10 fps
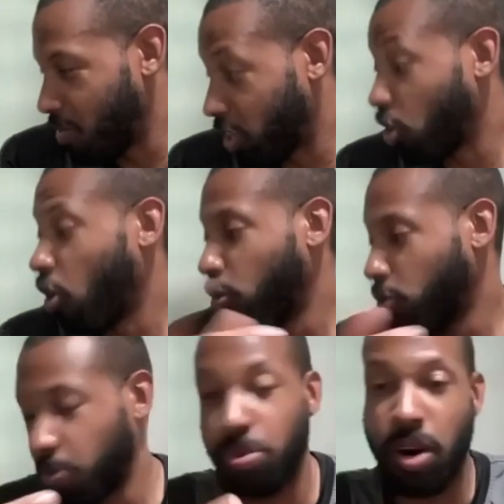Like their
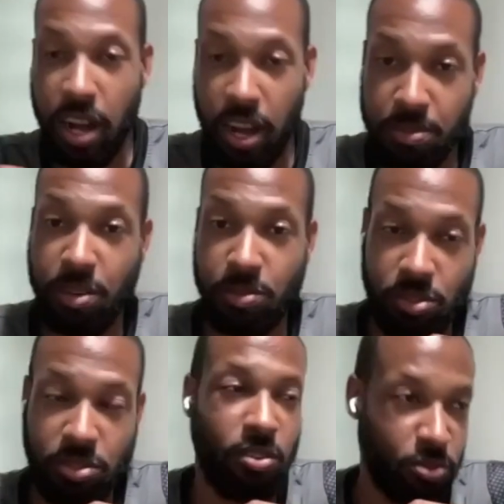Ultra Primes. I was
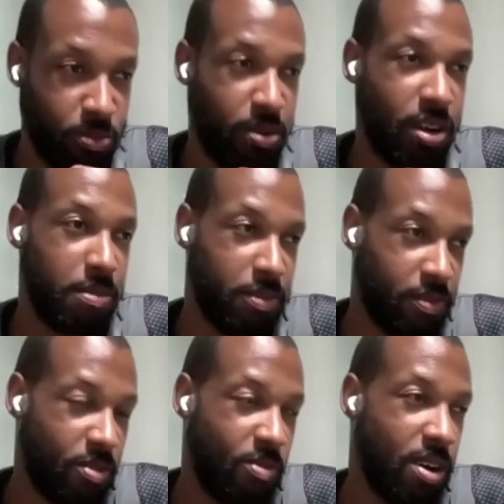using their Ultra Primes
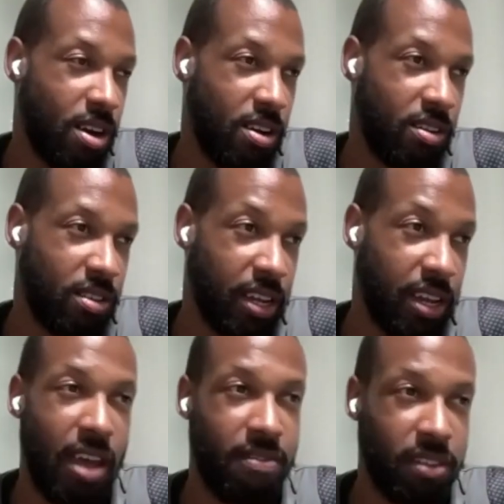for a while,
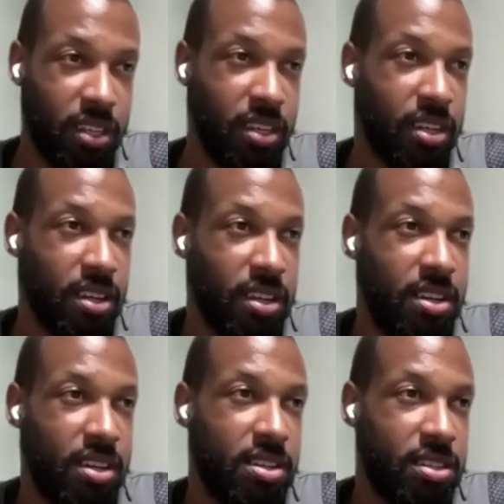like heavily.
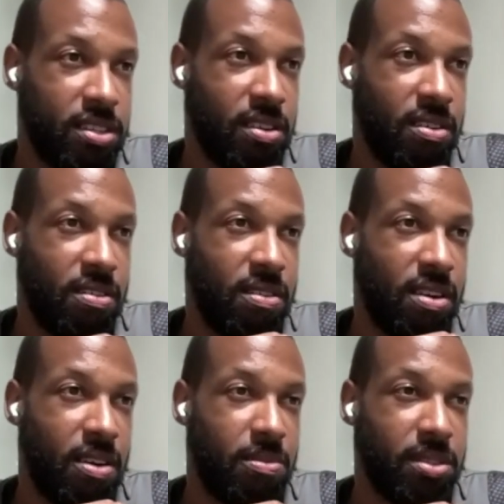And
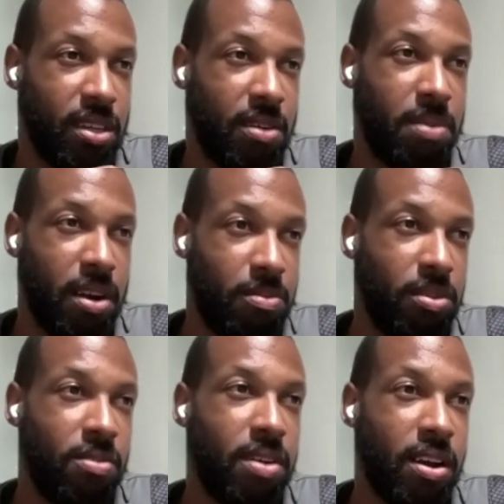so I was like, Bob,
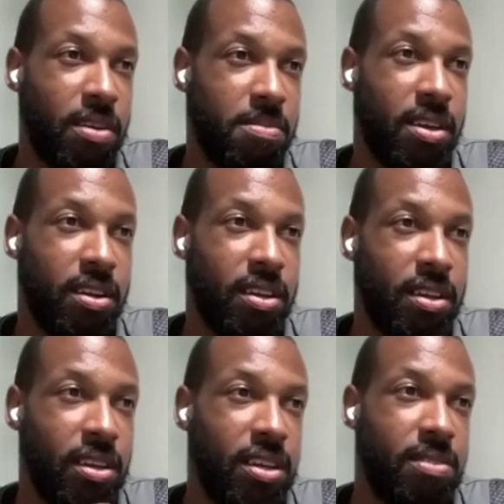what do you recommend?
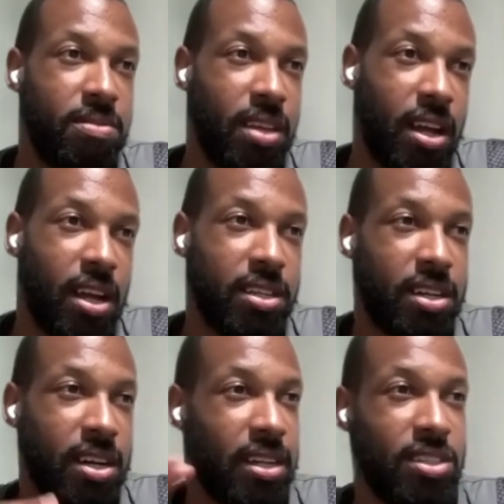He was like, I
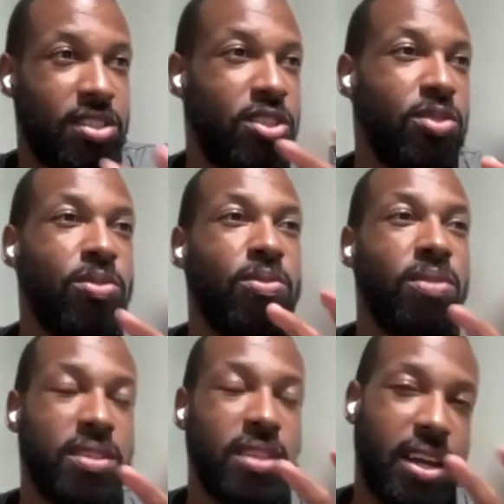just got
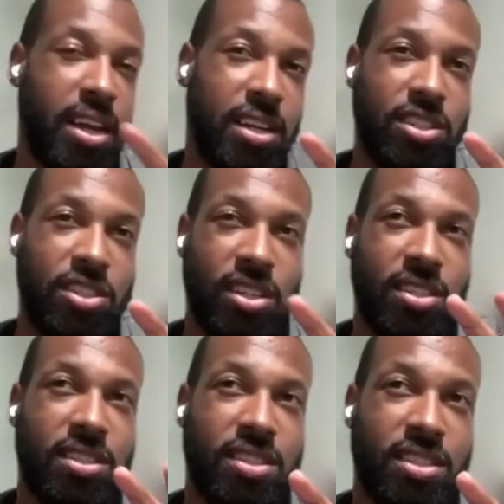two. He's like, I got
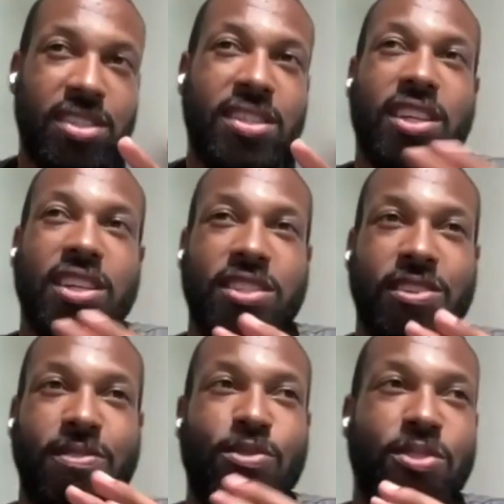just the
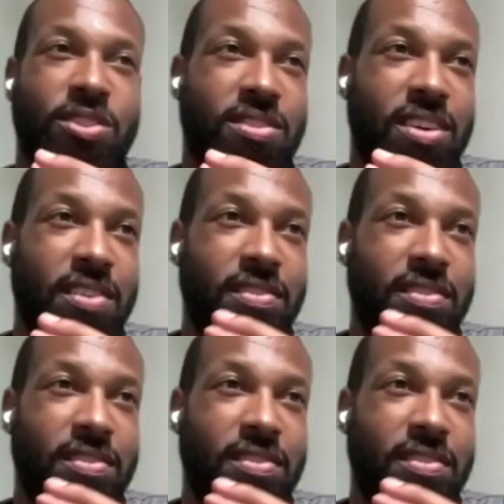lenses for you.